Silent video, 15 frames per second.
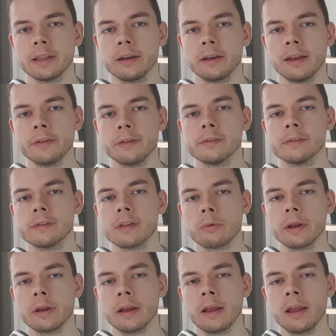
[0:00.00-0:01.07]
are
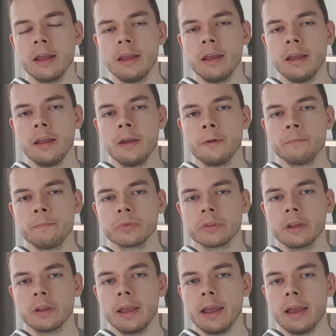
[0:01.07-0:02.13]
necessary.
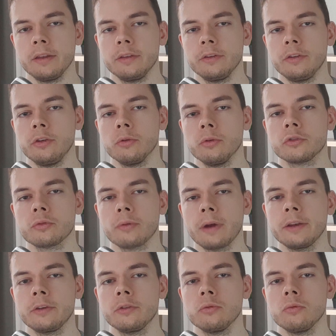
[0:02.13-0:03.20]
And you try
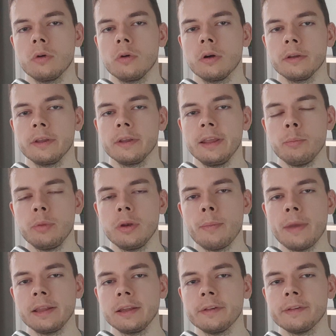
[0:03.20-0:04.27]
to uh,
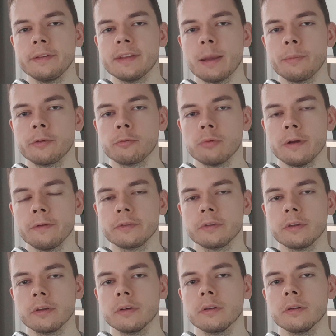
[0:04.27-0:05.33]
implement these steps with
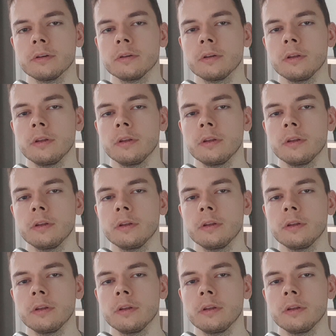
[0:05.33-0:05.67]
the